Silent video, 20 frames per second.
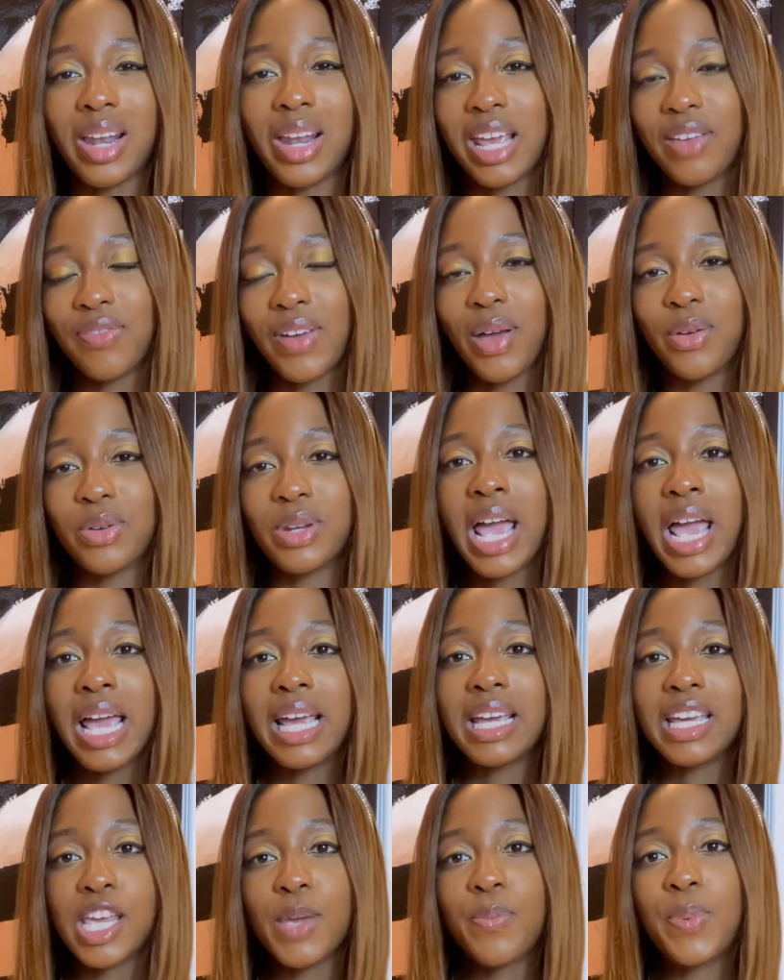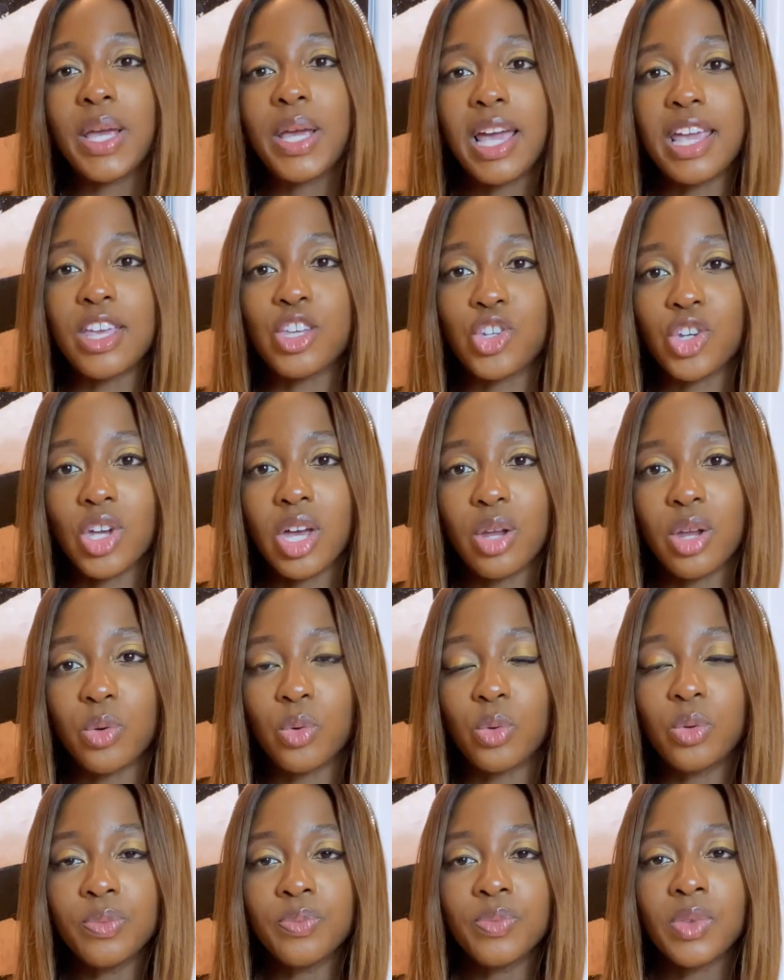And I found keeping a
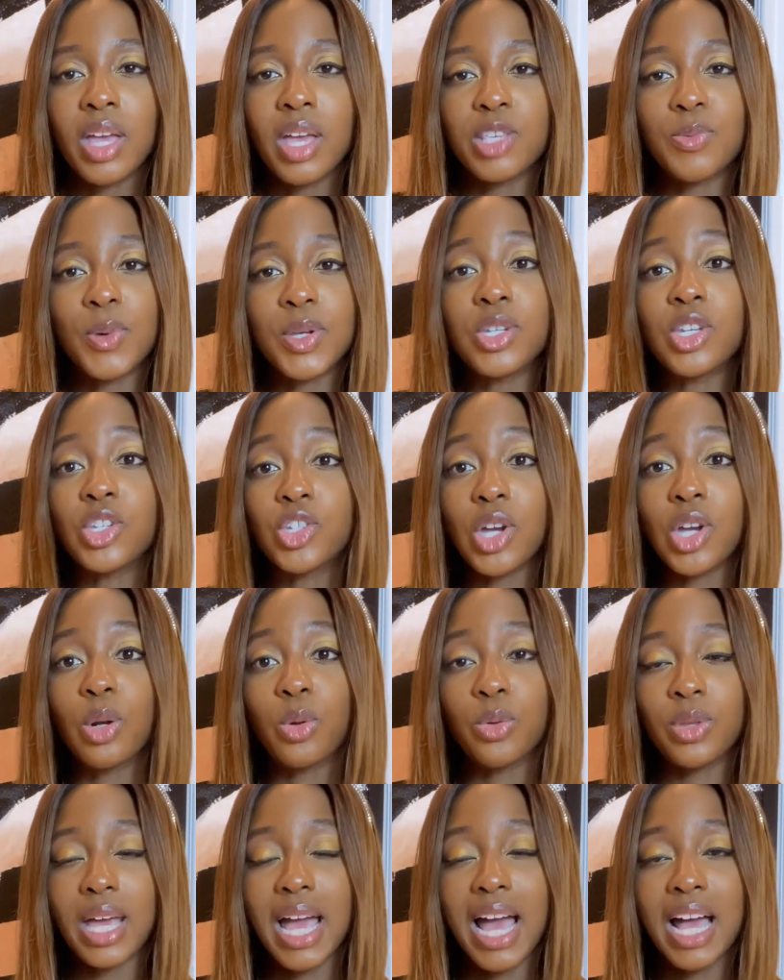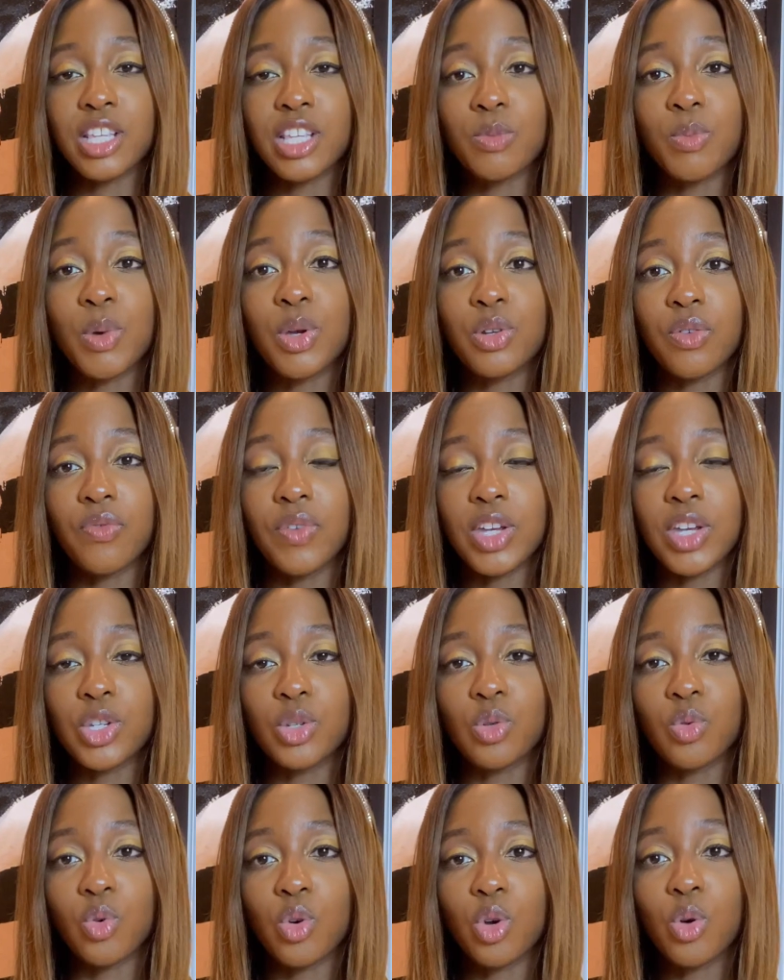journal, especially a journal that has
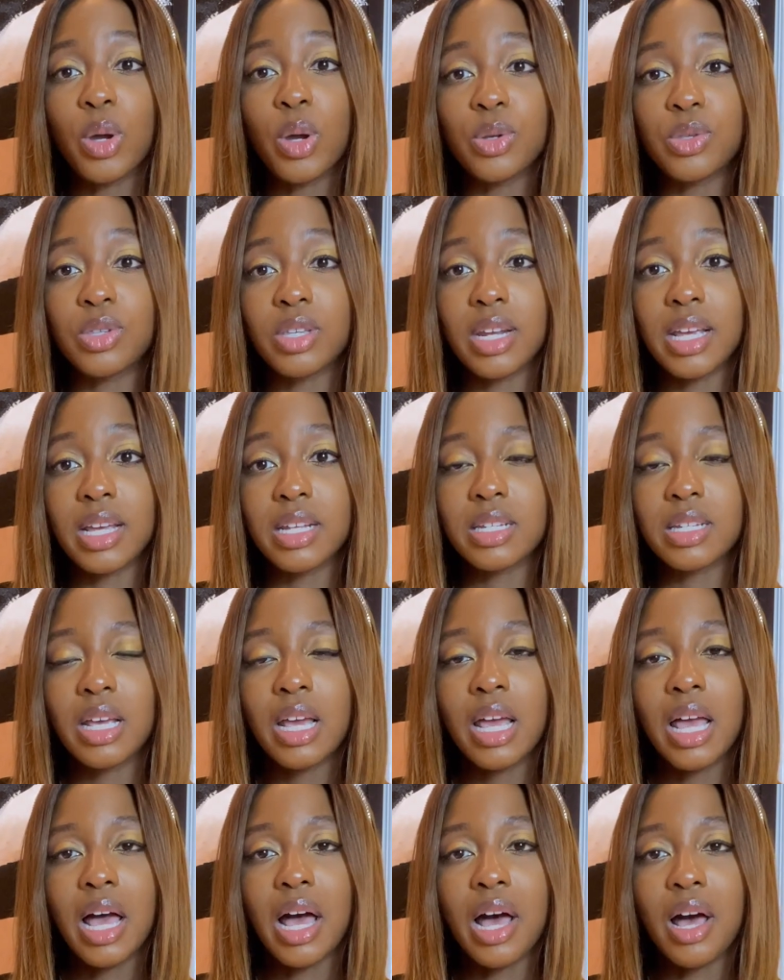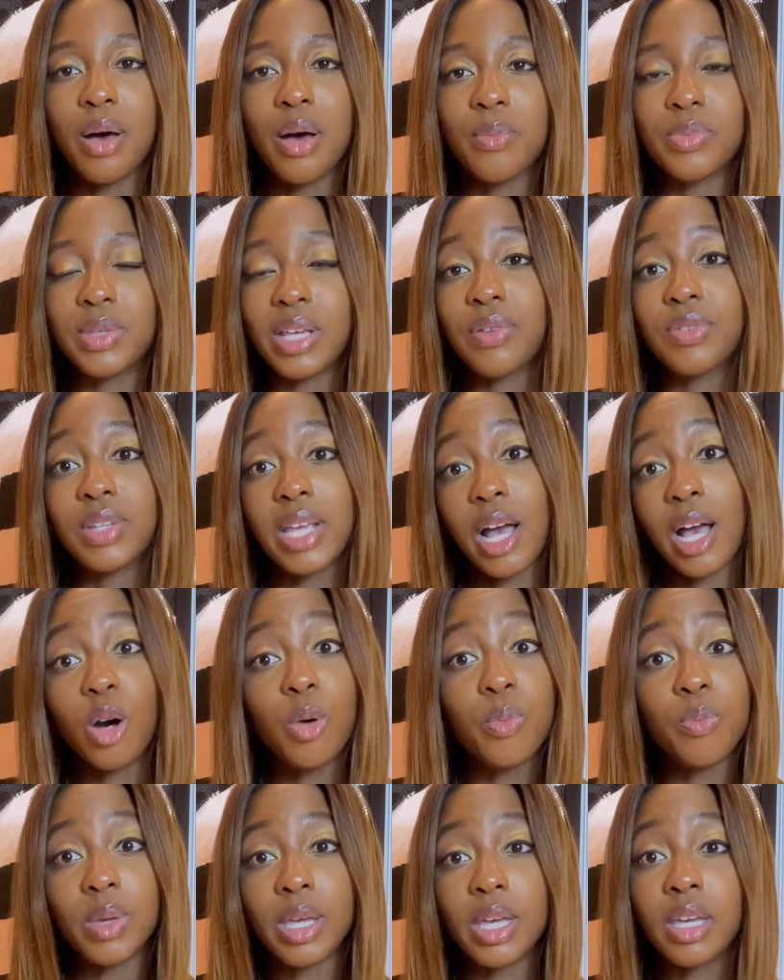motivational quotes in it, definitely
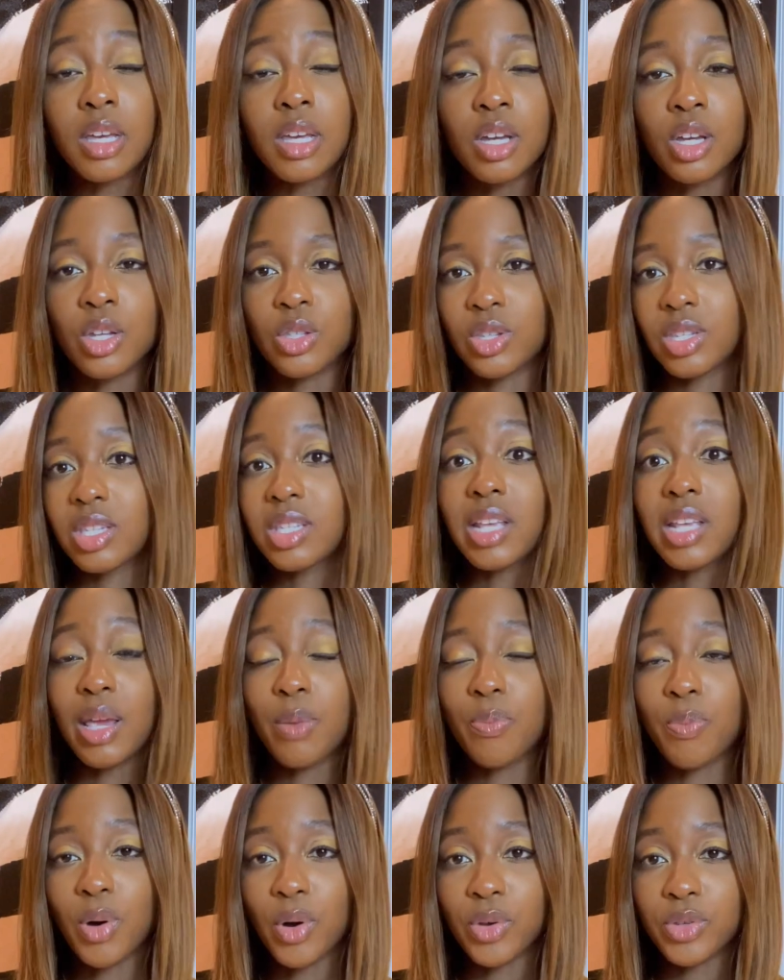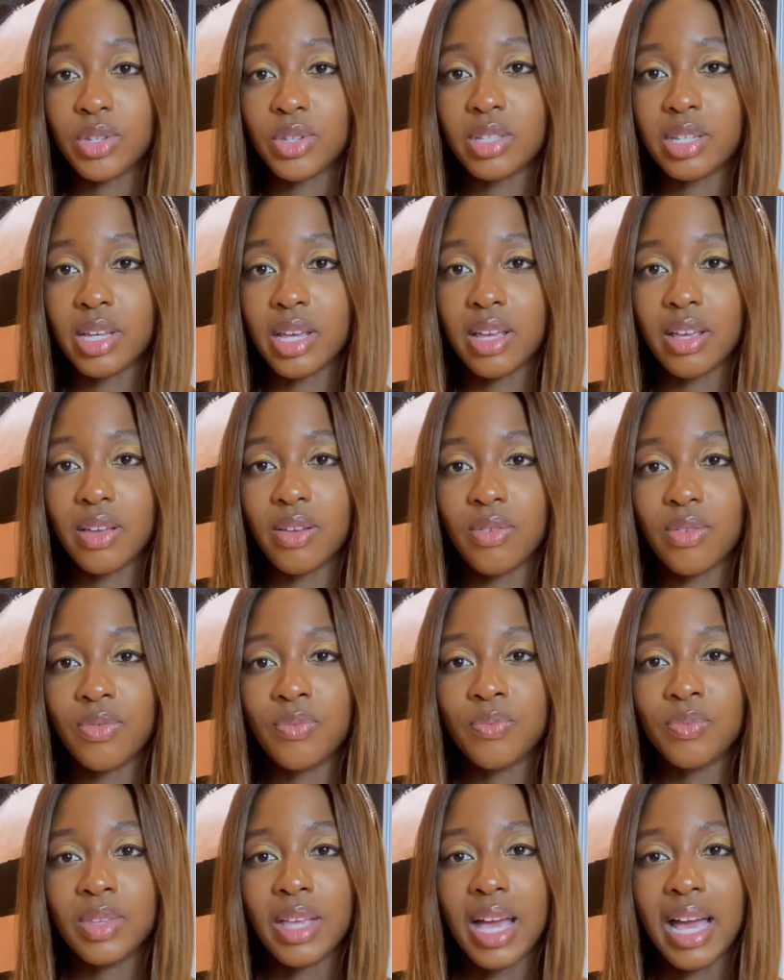helped me to stay positive
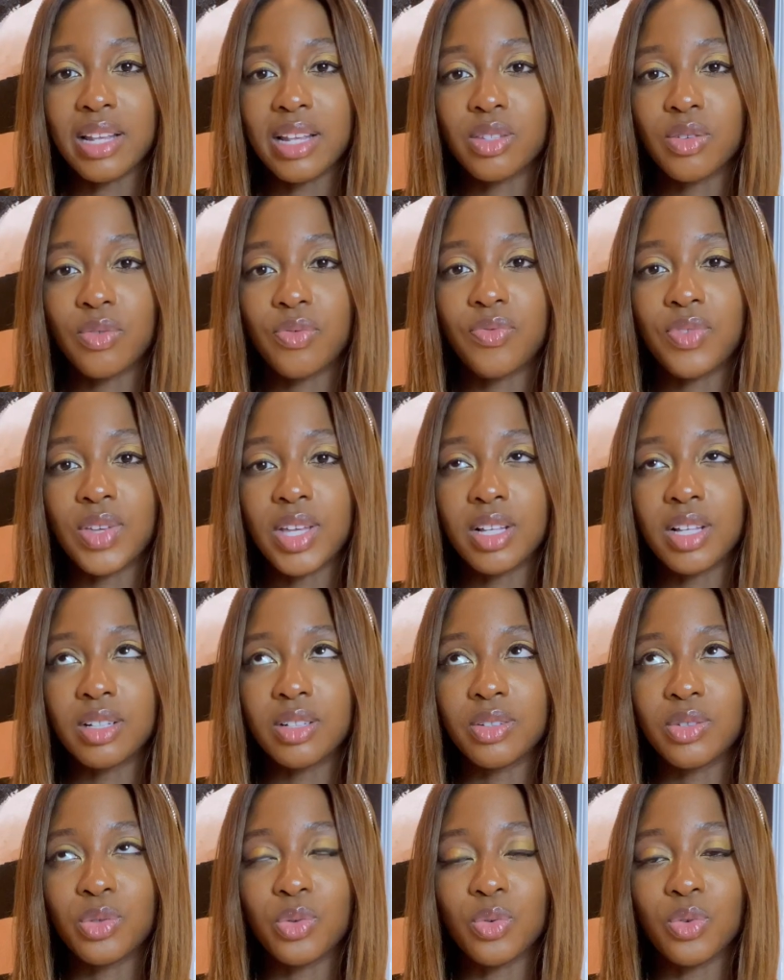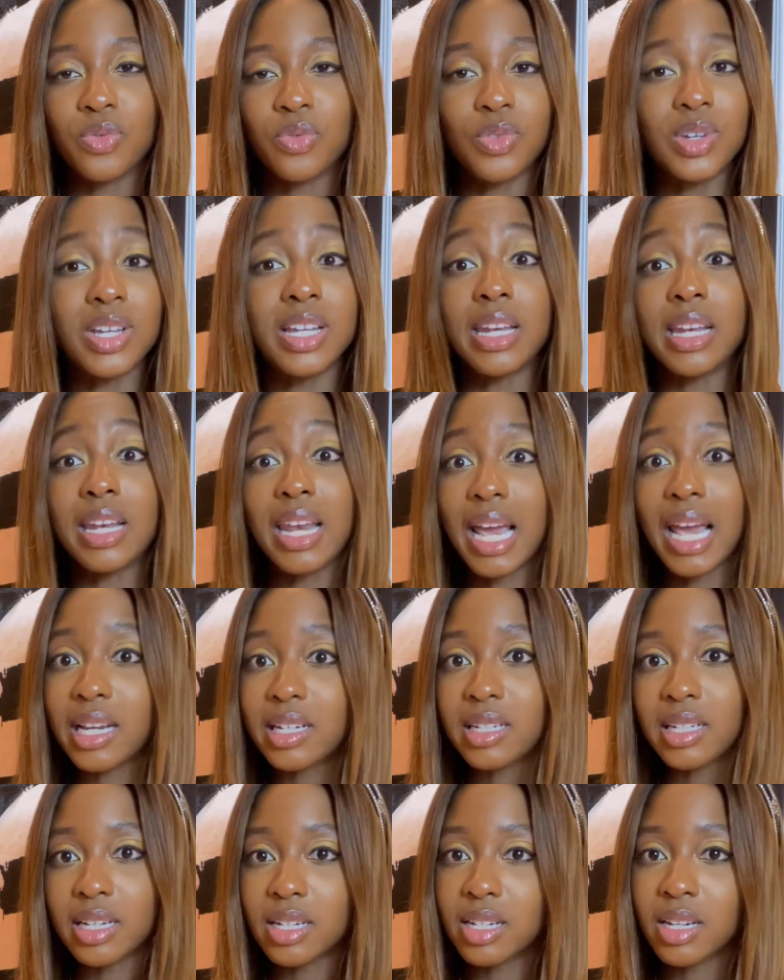and to feel sort of
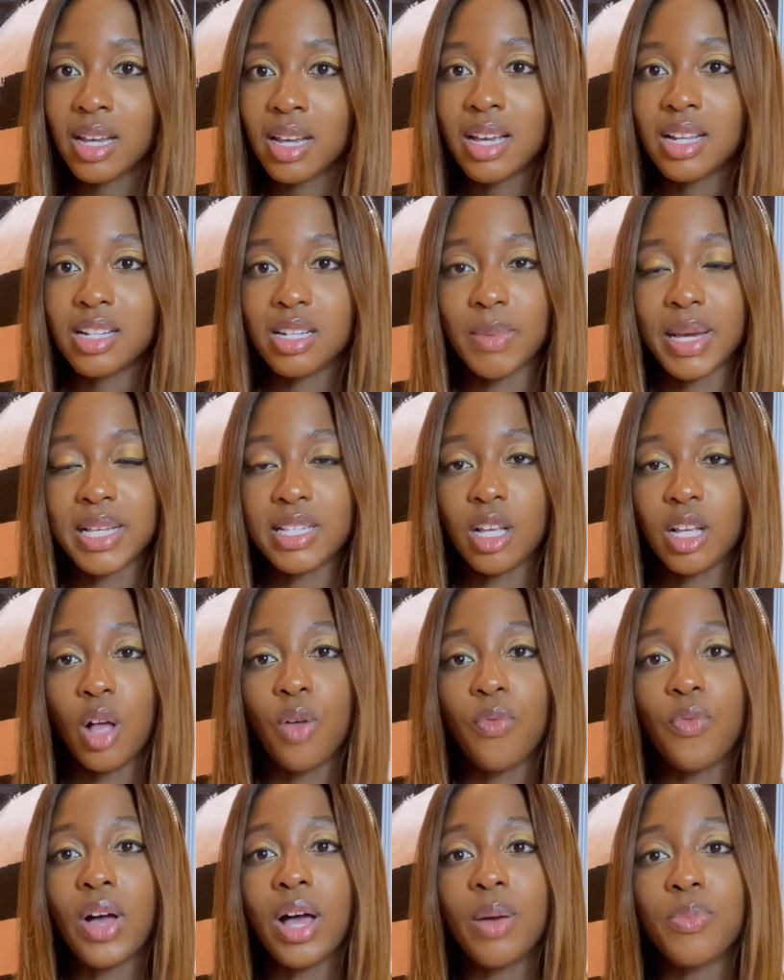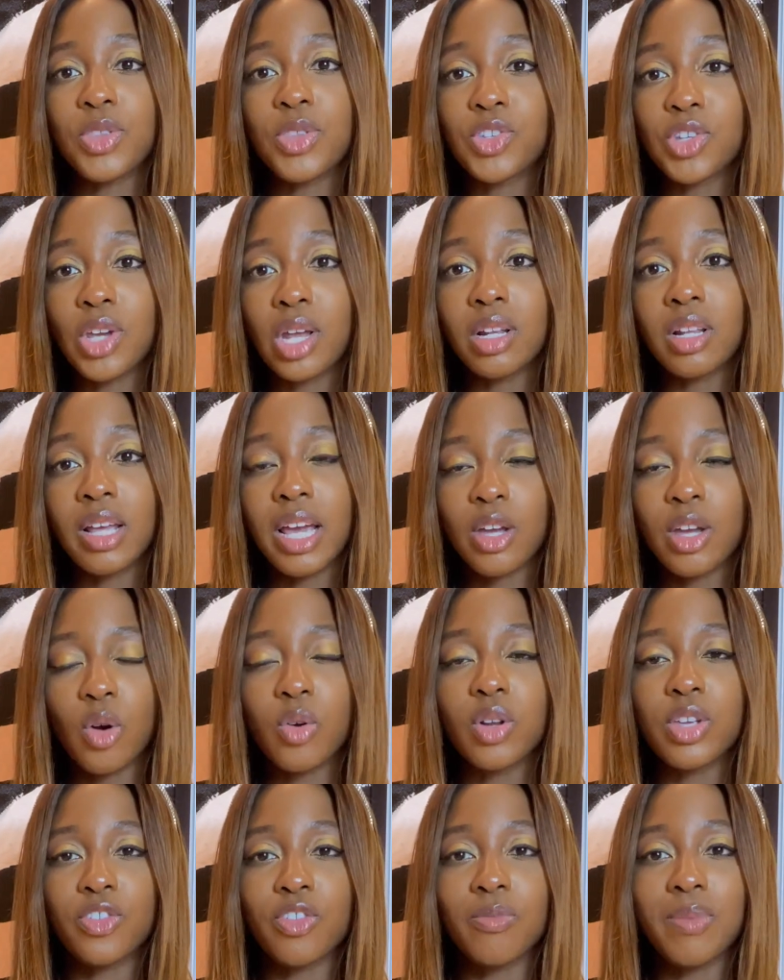connected to myself. The journal I
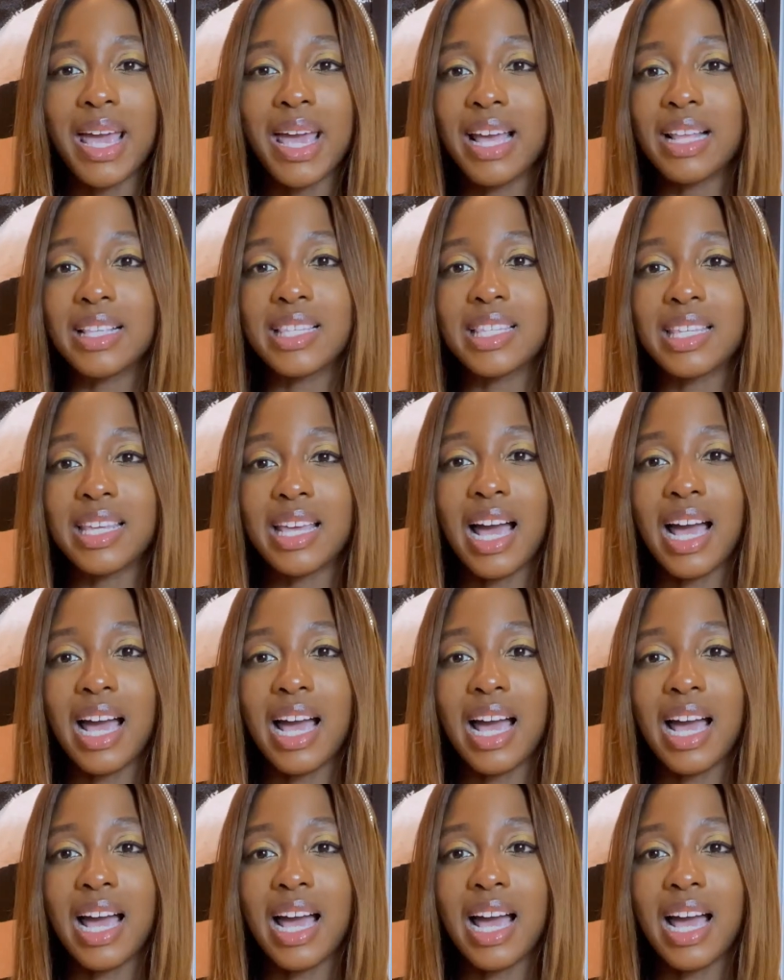got is from Etsy.